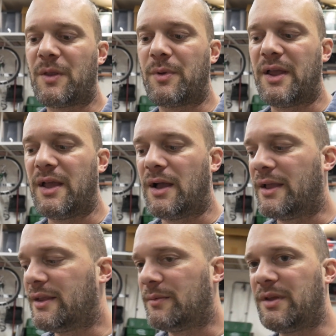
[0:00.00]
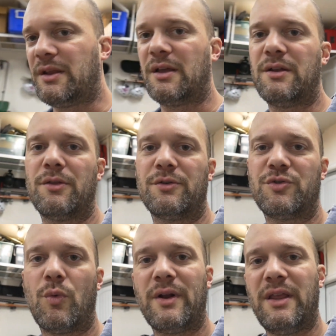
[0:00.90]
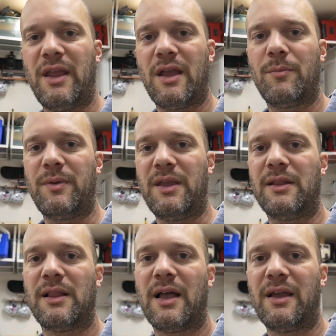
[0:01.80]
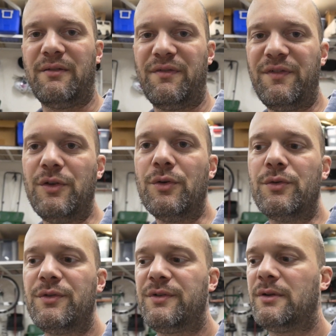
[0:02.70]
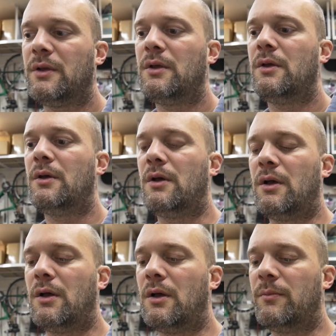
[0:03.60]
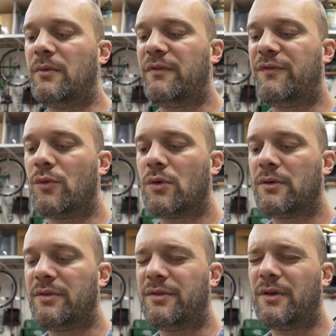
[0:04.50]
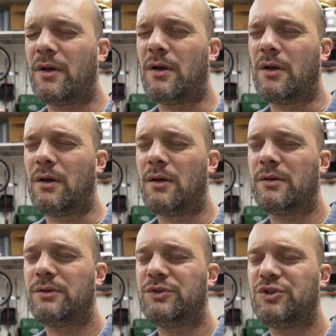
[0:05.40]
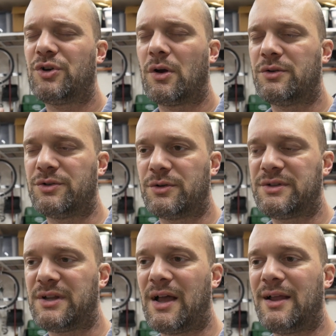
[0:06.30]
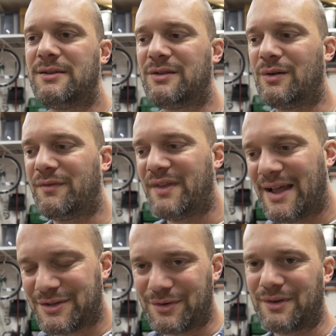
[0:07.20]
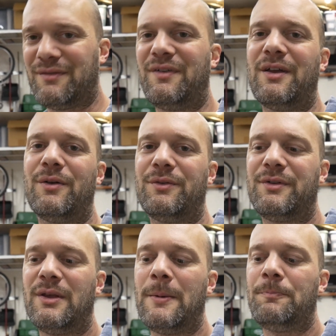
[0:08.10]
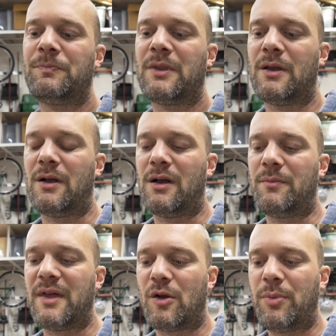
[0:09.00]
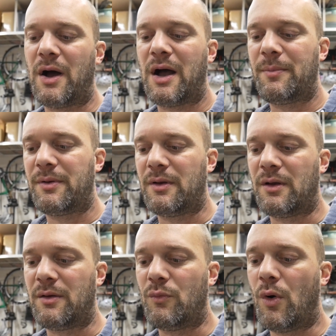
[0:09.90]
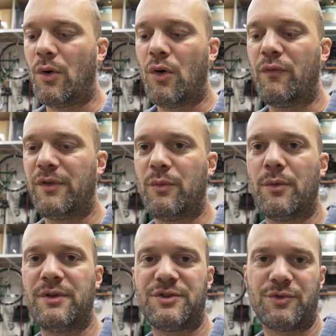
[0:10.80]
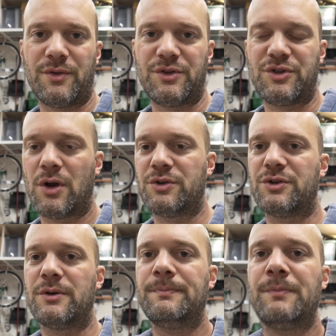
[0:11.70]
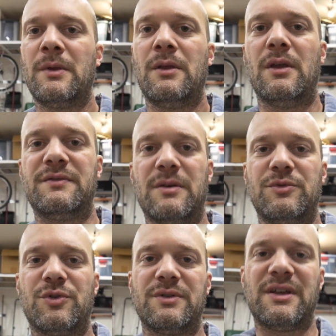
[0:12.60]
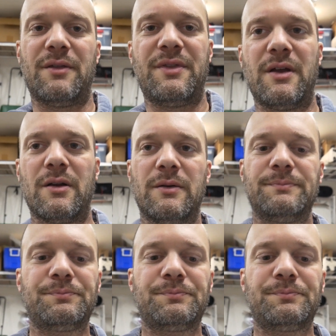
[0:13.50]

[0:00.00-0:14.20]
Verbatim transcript: But I, I ended up getting another 20 amp inline fuse um, for the charger side. So if that circuit fails, um, that'll pop. Uh, won't hopefully won't destroy the charger if something shorts out there.